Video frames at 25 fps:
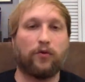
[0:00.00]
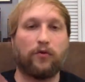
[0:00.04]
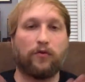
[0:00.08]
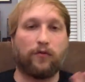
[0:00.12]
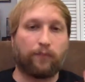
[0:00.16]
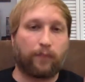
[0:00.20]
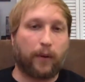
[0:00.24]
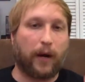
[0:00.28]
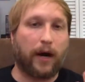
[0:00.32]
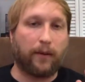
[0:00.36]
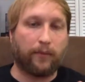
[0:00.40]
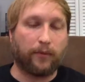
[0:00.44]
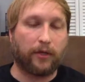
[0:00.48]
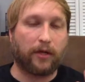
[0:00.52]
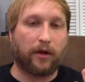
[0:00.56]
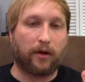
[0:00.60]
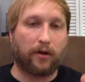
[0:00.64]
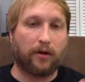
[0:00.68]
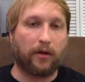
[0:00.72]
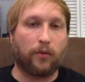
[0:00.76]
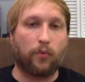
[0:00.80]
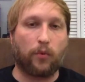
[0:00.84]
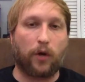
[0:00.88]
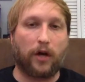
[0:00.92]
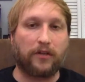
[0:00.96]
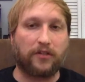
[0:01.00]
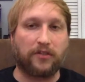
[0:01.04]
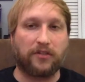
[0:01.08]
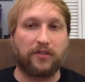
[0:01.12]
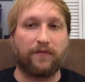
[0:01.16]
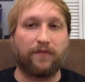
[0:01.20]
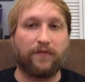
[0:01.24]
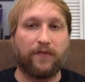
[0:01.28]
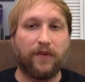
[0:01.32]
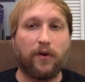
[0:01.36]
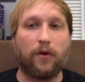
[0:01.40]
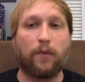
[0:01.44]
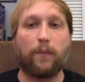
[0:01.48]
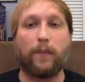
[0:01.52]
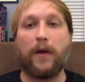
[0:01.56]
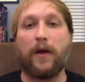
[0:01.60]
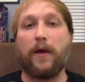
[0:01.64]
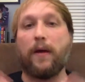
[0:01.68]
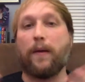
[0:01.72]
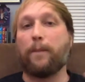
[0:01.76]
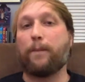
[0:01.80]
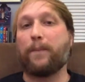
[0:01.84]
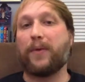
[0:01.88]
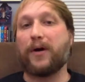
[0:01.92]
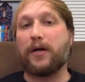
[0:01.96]
you've probably already watched the film,
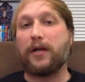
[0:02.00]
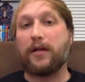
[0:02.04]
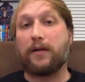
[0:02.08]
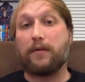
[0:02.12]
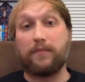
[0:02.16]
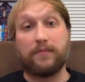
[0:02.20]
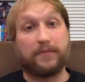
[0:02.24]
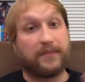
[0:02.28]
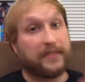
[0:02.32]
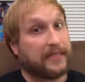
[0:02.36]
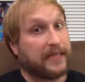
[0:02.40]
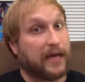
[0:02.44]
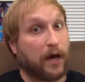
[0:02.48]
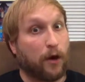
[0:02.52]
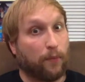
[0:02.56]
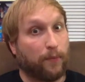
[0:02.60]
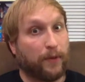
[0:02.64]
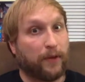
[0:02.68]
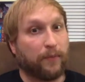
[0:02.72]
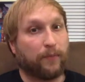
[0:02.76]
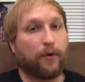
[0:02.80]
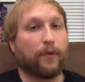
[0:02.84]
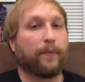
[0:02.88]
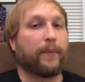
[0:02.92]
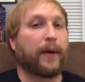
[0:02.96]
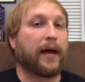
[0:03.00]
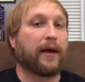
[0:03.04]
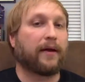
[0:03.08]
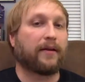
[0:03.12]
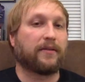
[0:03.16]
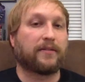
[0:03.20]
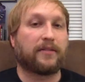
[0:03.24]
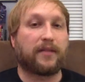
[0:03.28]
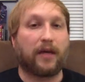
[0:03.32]
but tell people about it.